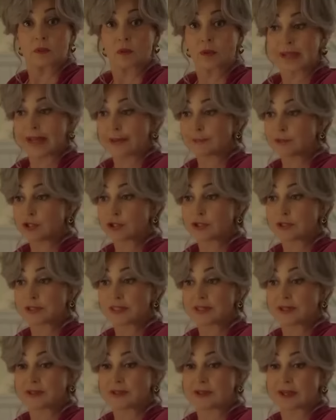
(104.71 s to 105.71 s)
Well, I'm sure as
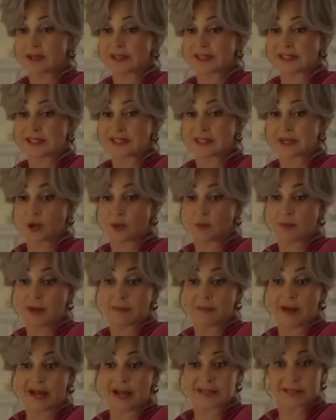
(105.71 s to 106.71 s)
hell not going to sit home by
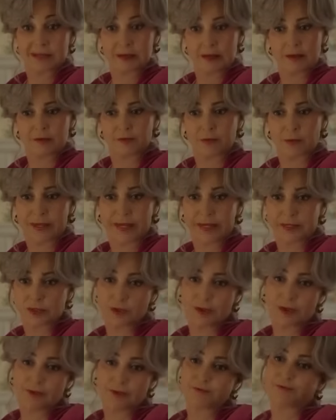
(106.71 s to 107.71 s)
myself while I
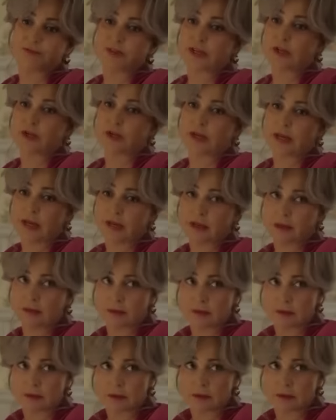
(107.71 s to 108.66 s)
try and figure it out.